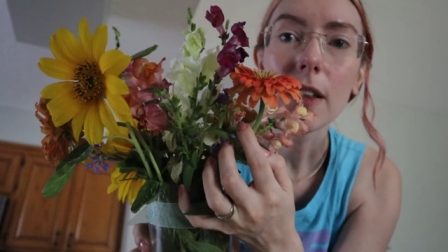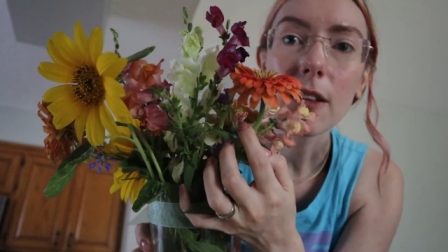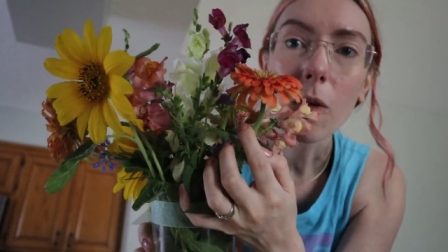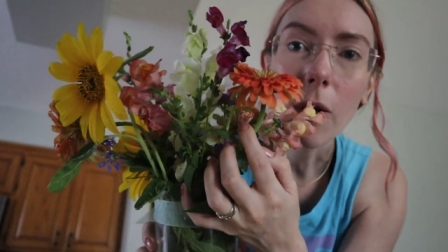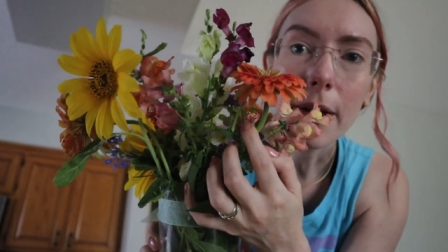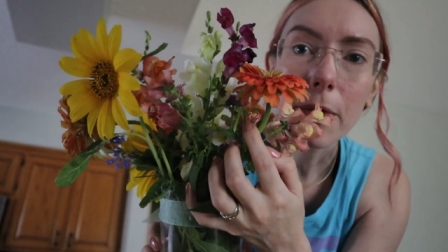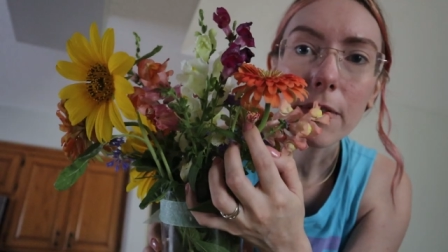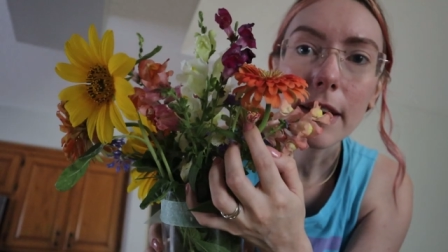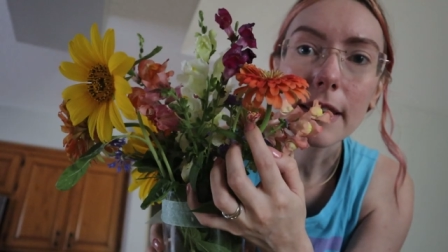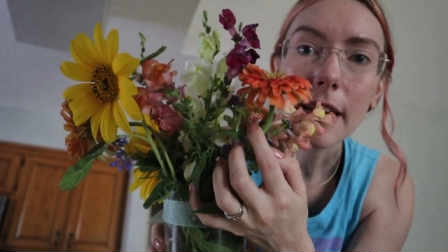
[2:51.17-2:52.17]
The little white
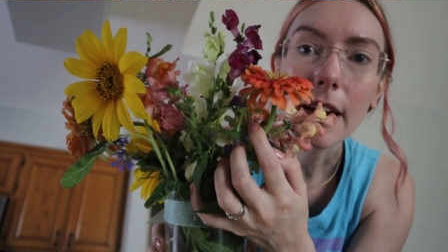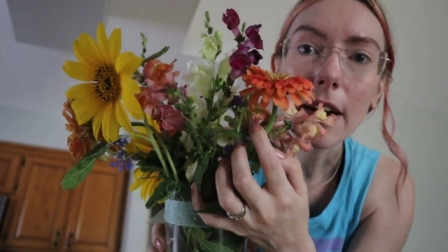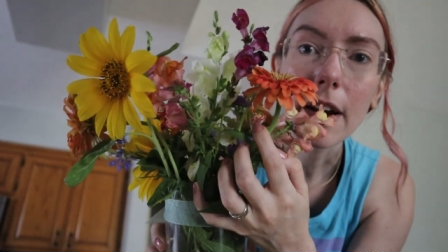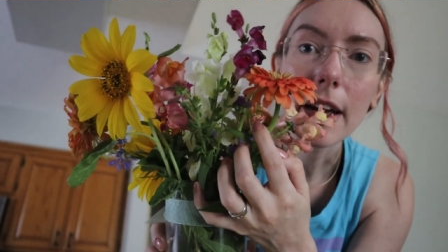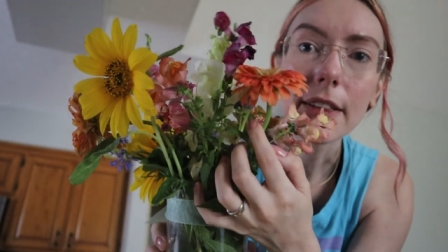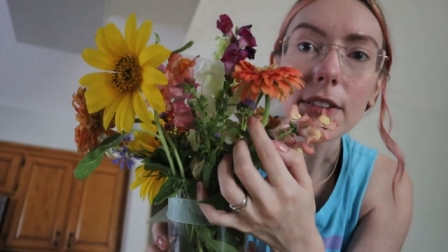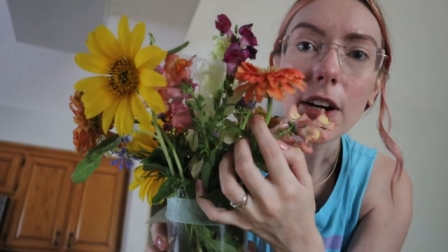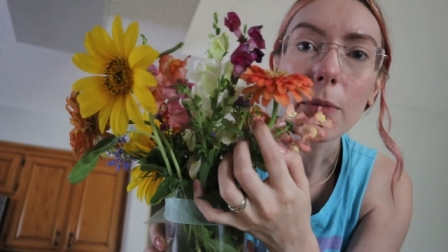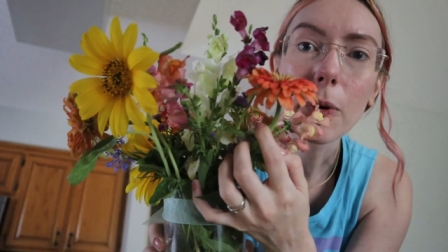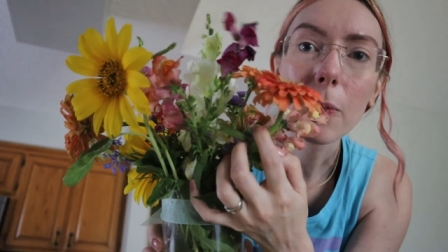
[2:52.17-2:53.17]
one right there and the
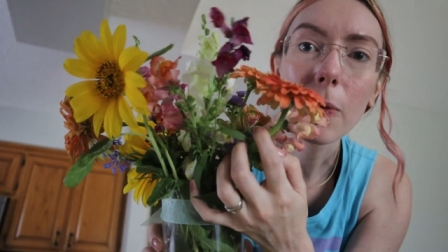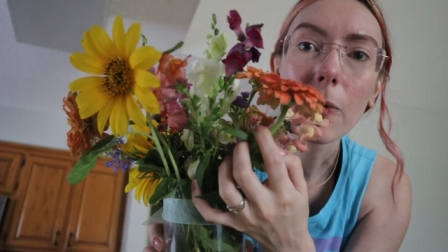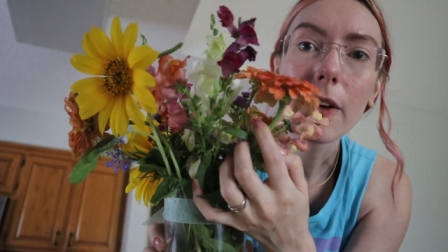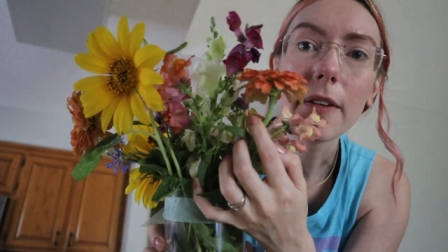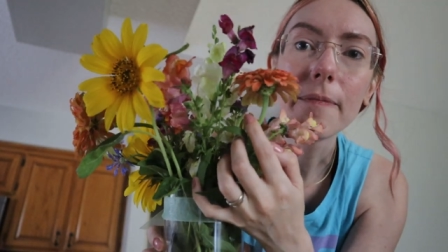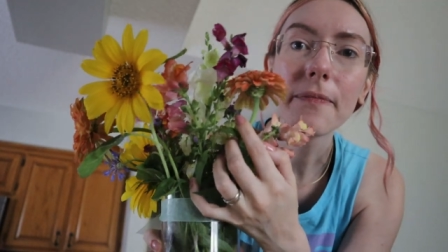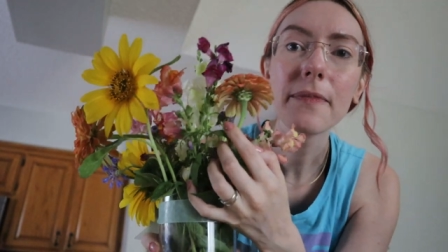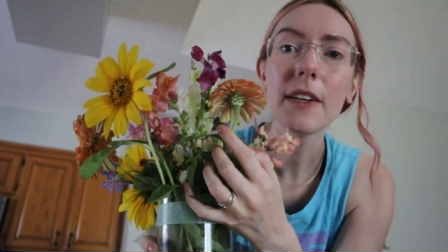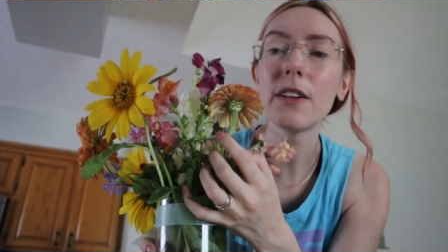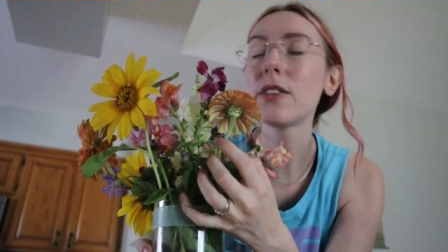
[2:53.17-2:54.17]
dark purple one.
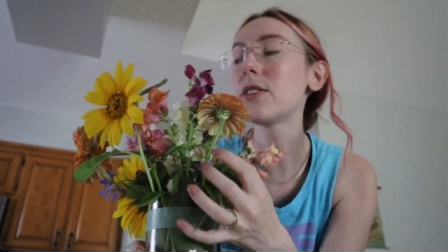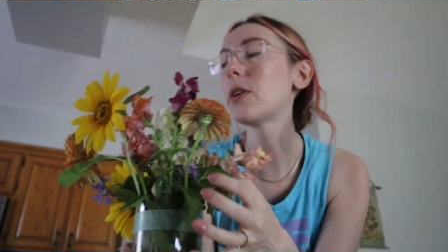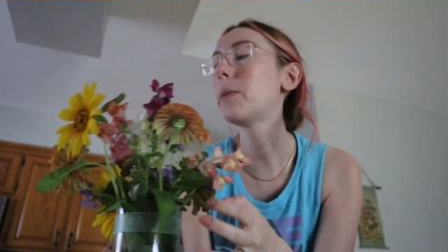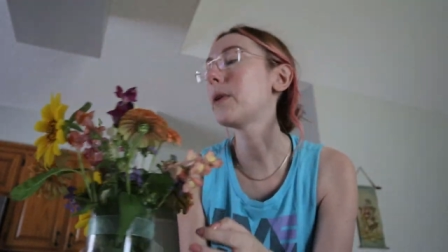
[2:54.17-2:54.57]
They're so